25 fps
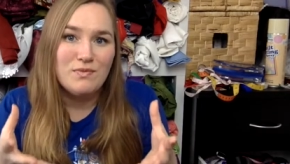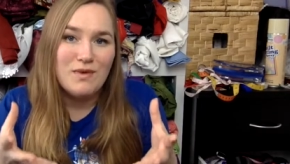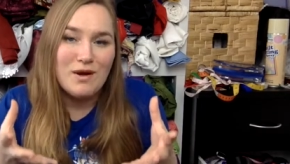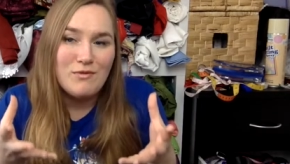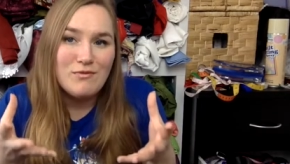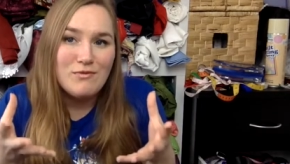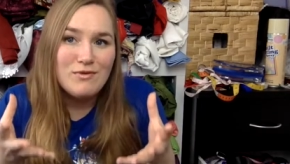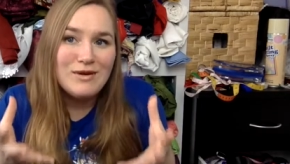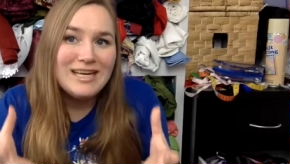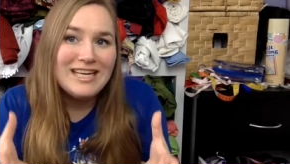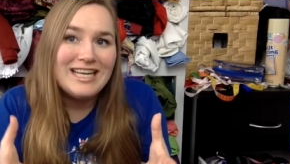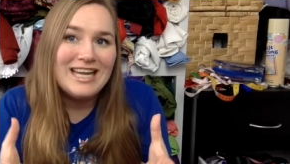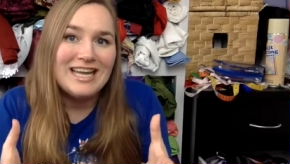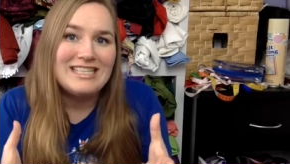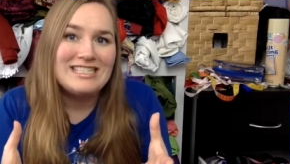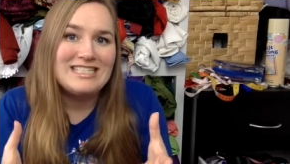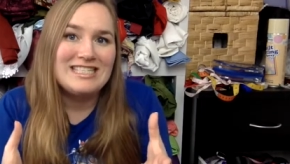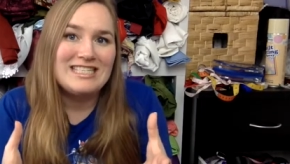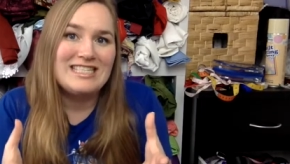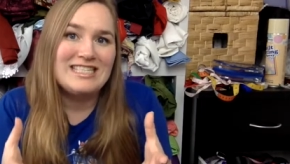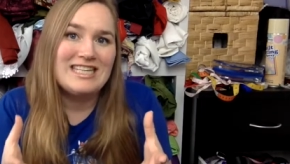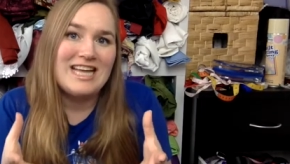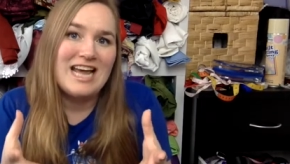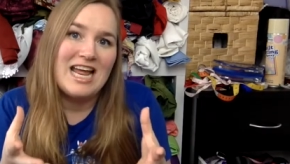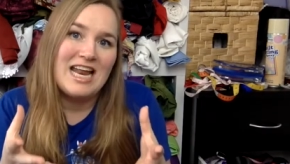really
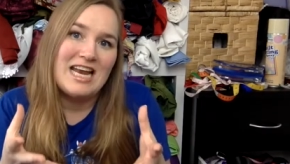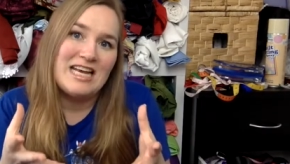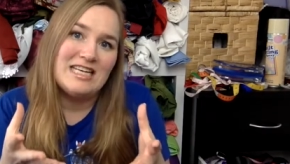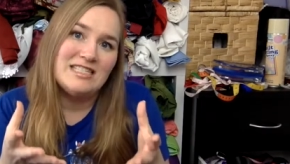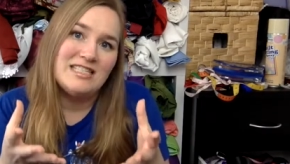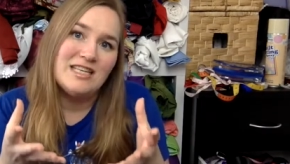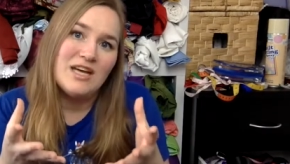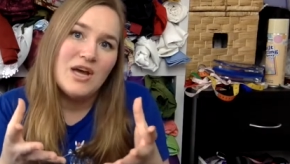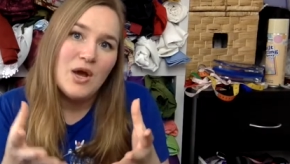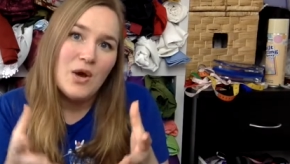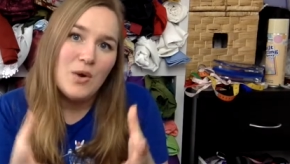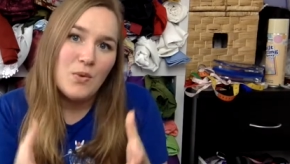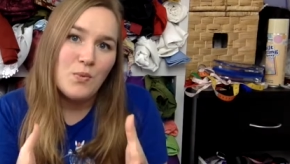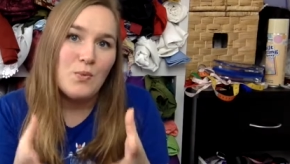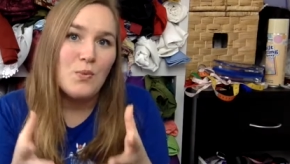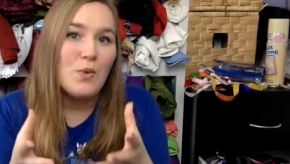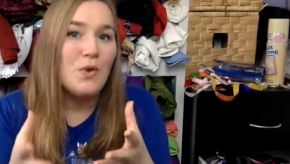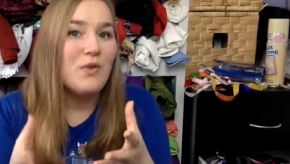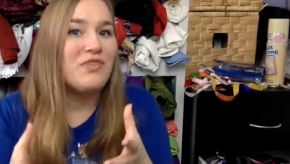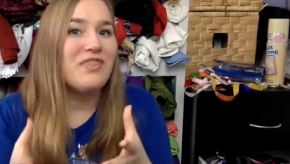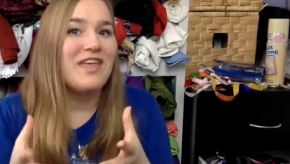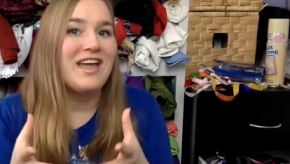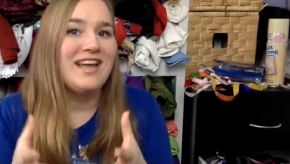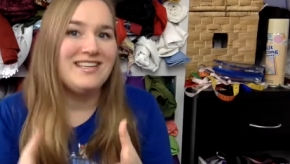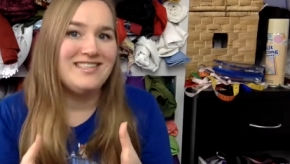understand
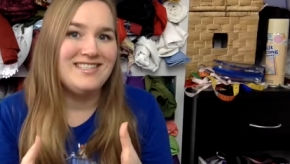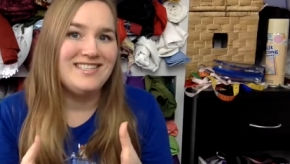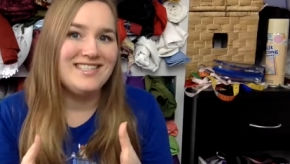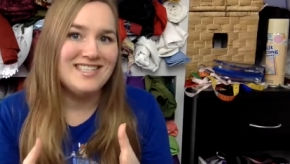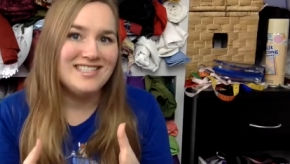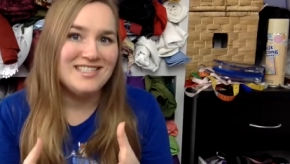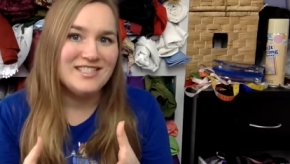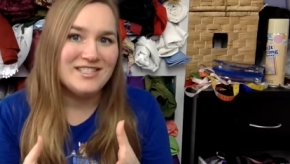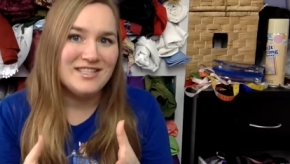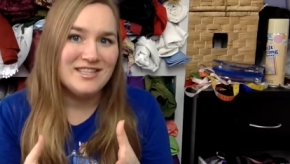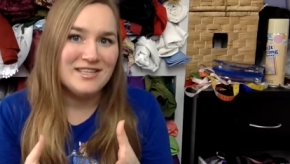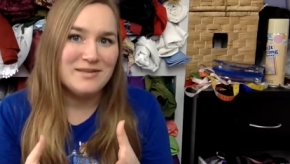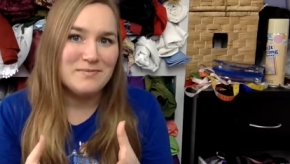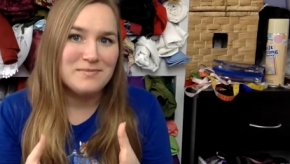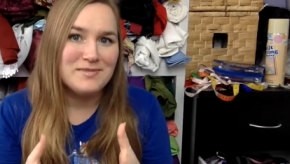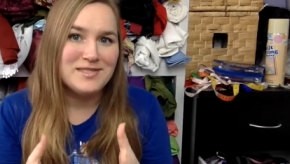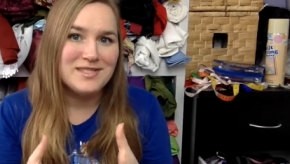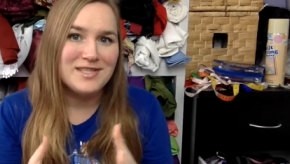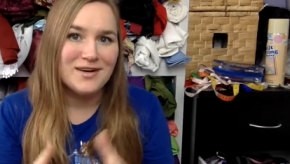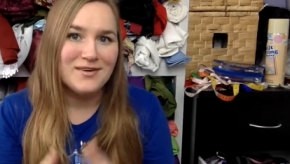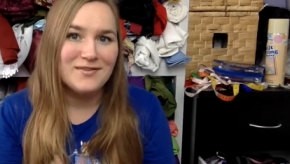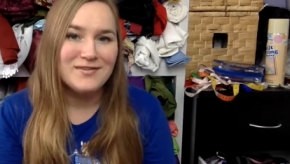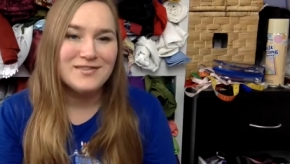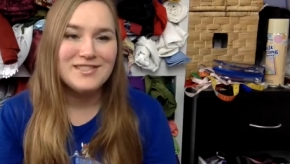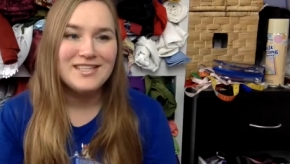what they did to
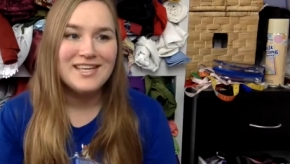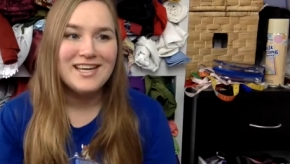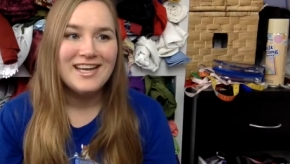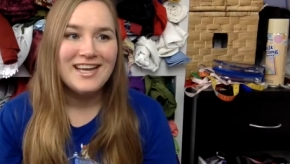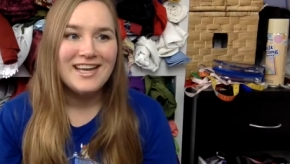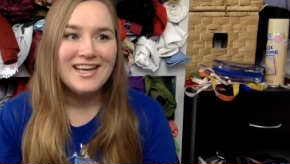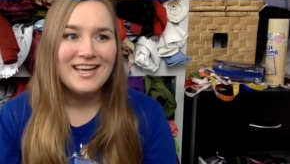themselves.